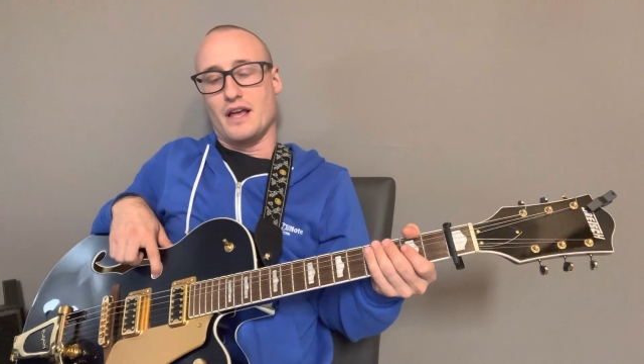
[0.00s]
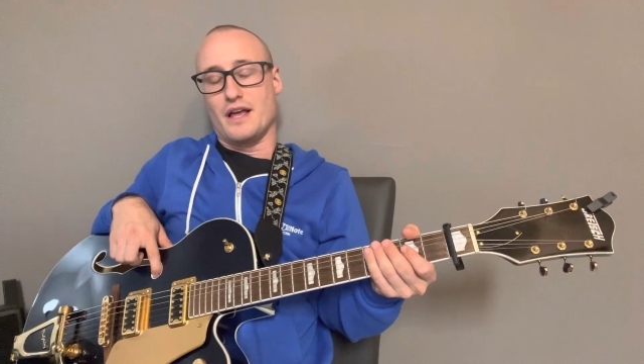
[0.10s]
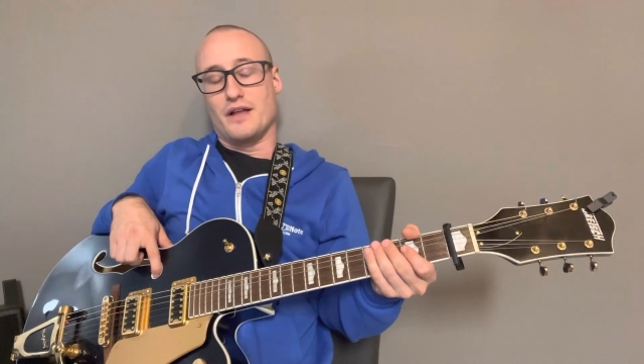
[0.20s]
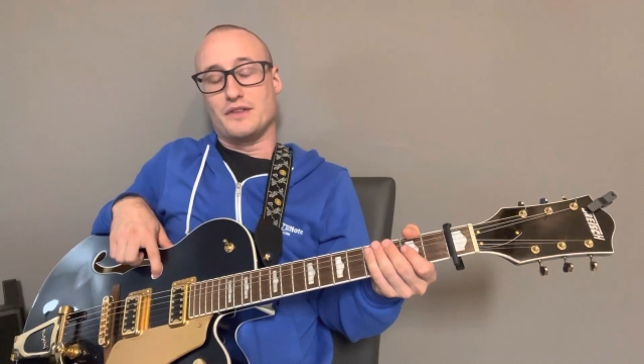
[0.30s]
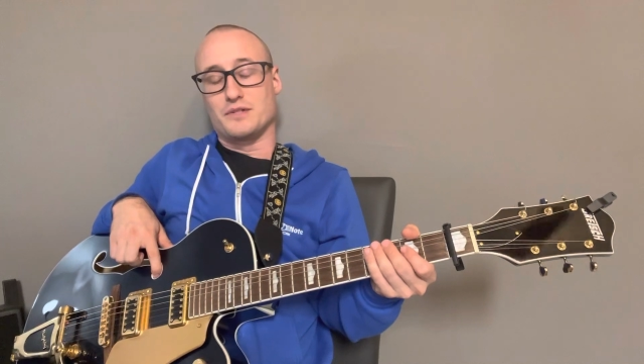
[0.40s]

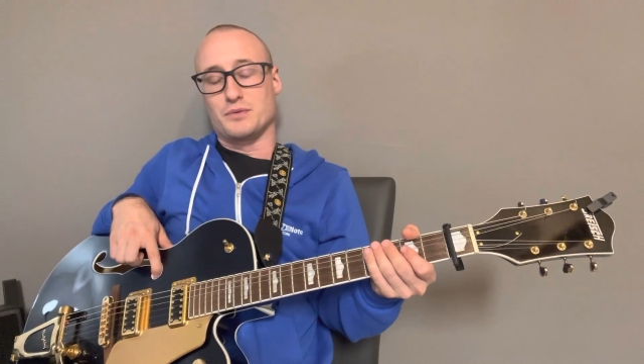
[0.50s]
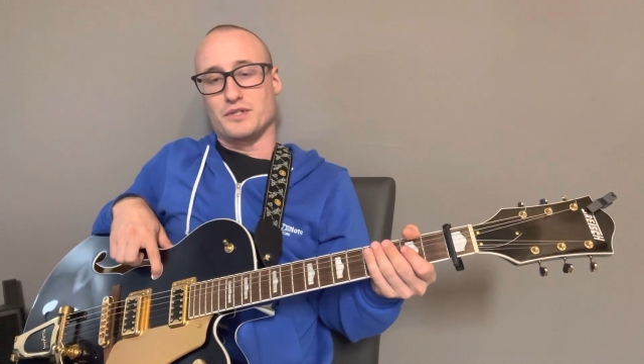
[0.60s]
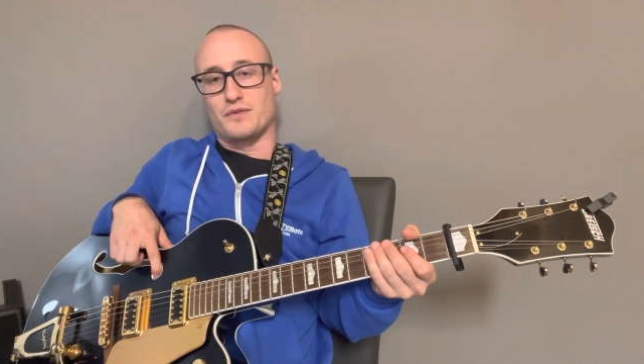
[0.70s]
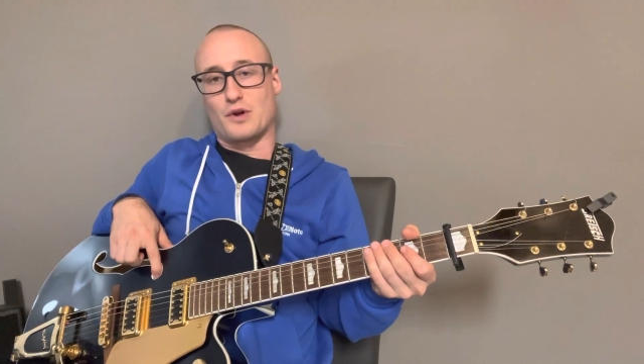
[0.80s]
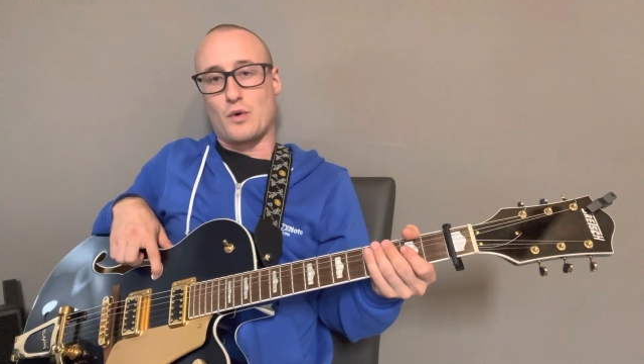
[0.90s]
And this
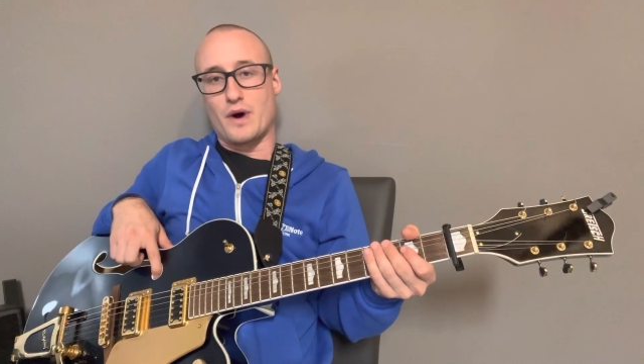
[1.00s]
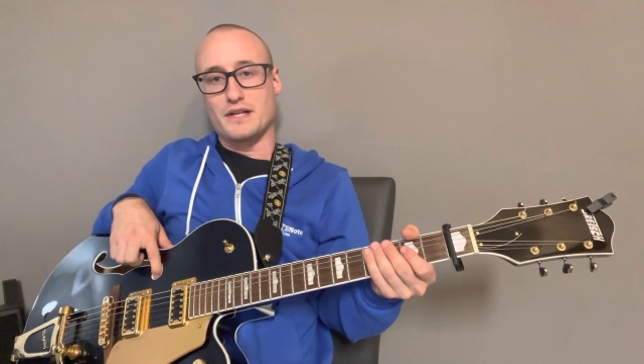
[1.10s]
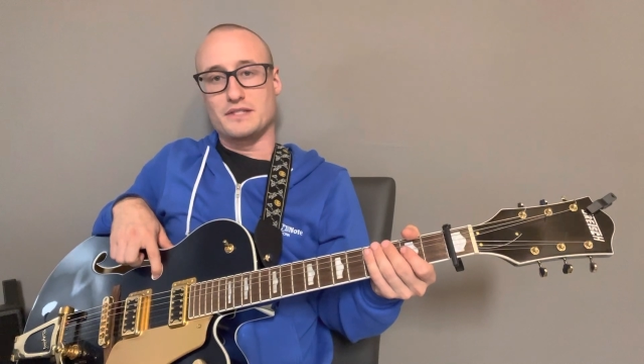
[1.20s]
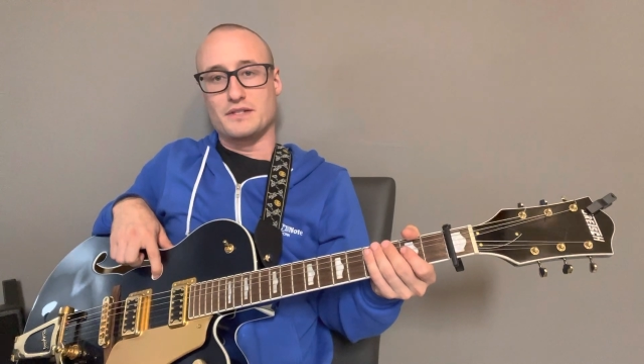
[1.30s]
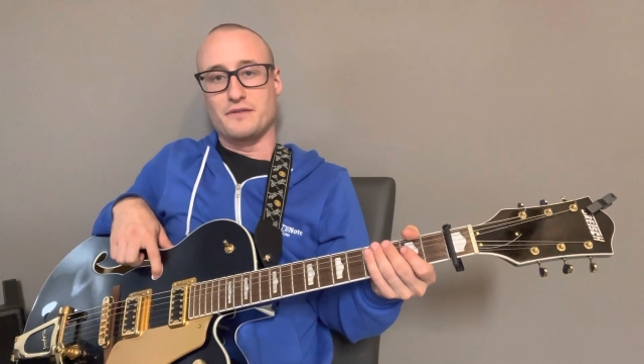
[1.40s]
was a
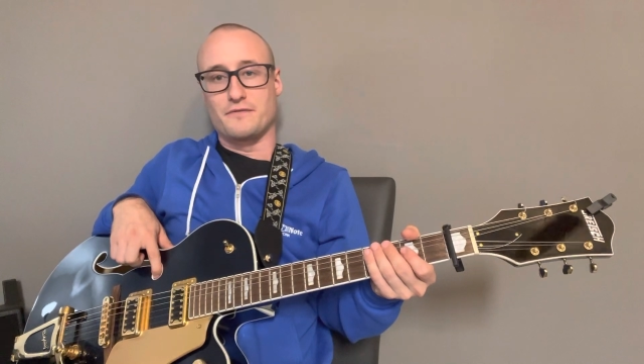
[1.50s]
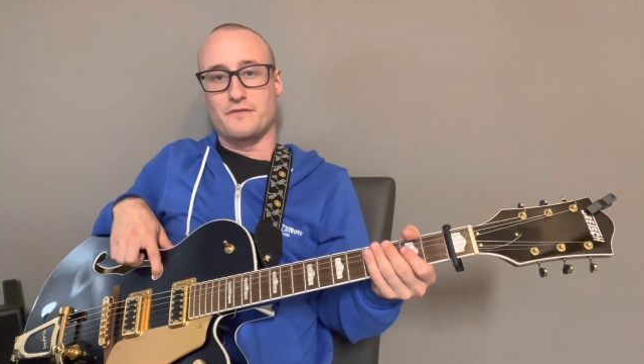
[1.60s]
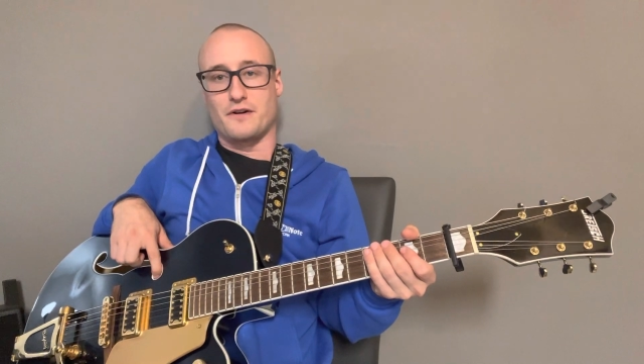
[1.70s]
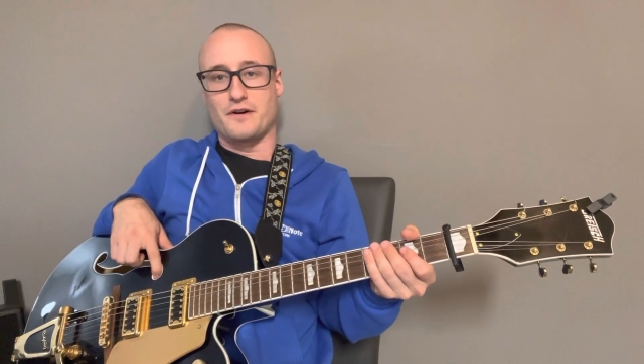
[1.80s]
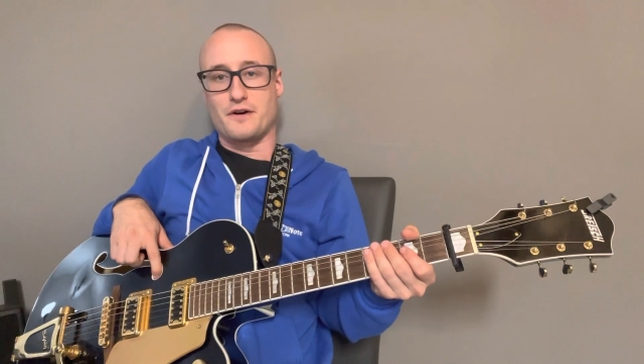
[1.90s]
request
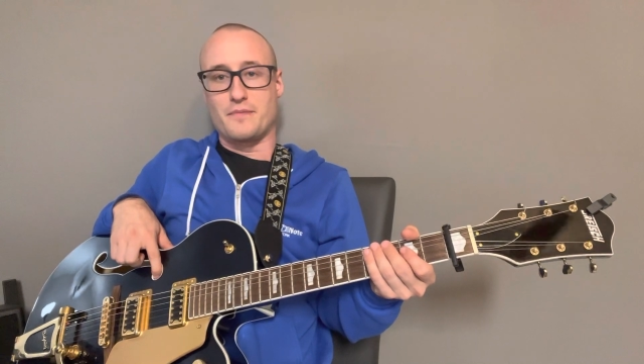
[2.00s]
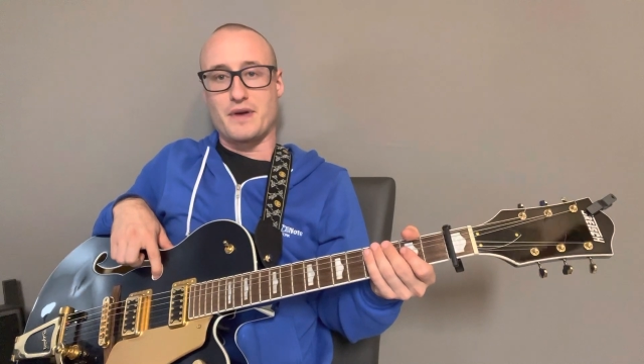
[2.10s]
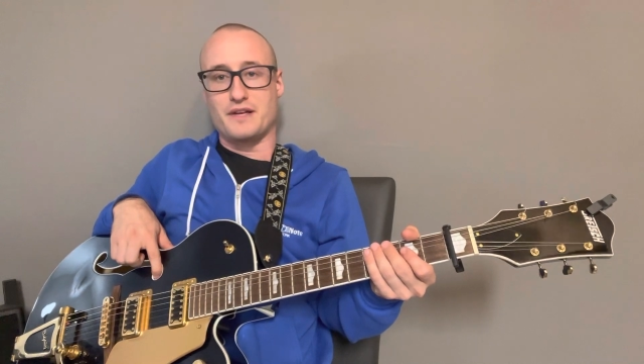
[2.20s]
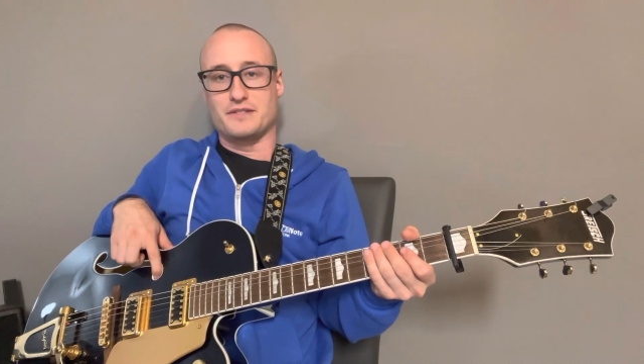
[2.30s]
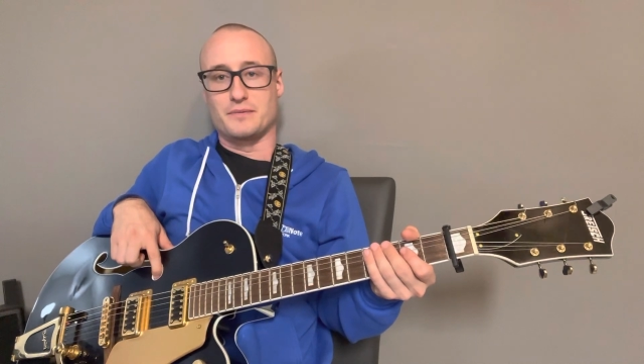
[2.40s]
from
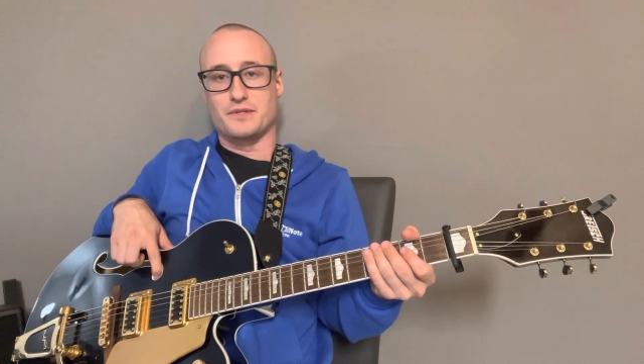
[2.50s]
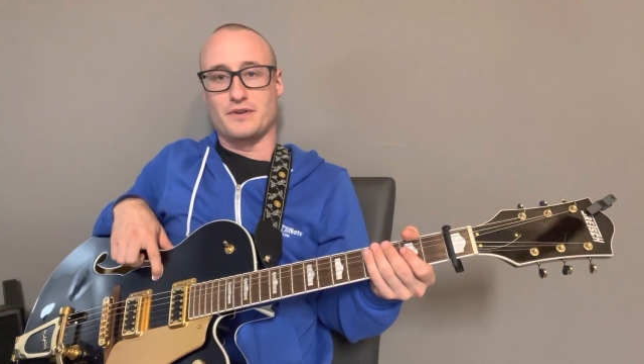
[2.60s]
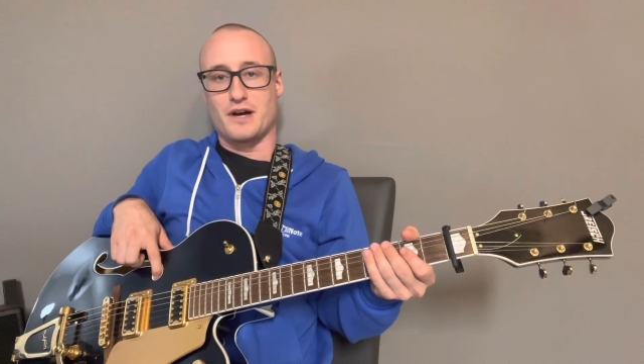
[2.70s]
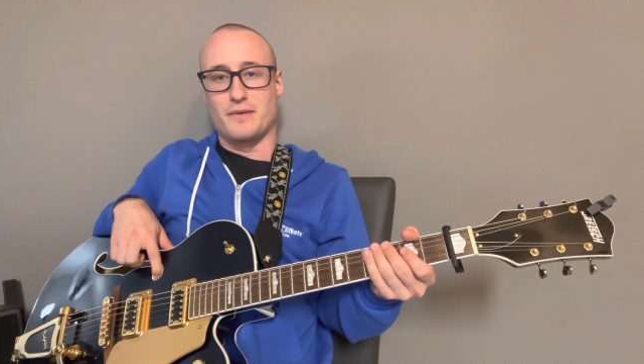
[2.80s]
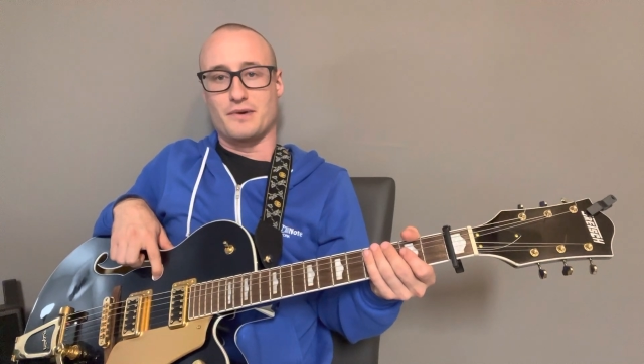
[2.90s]
a
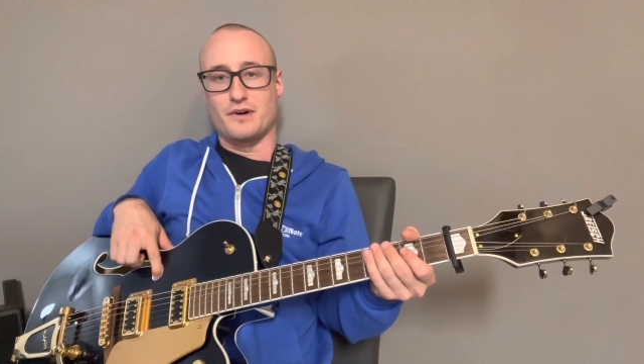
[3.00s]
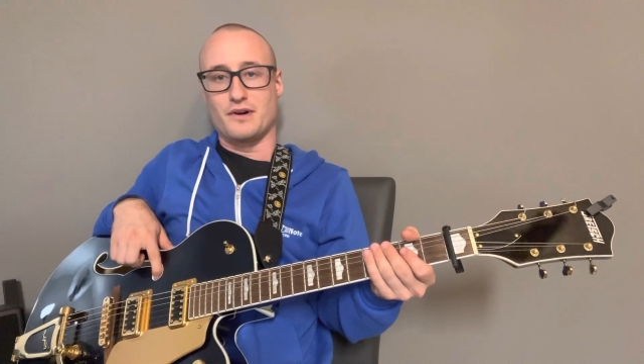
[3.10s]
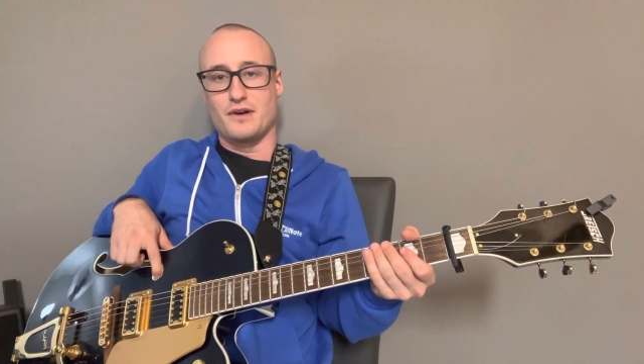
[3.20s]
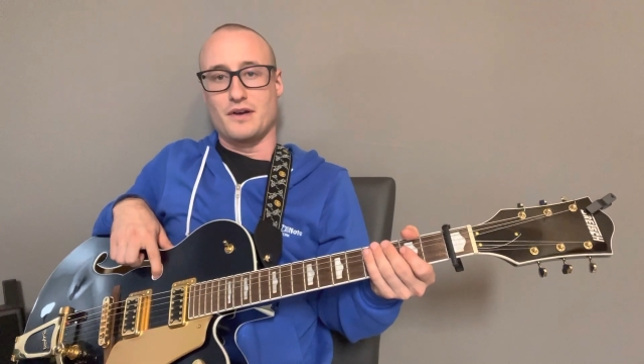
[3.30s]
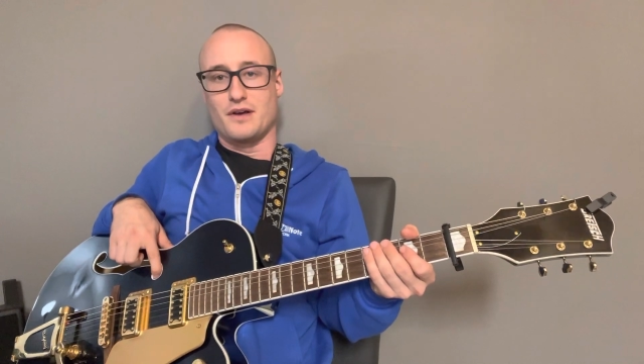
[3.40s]
subscriber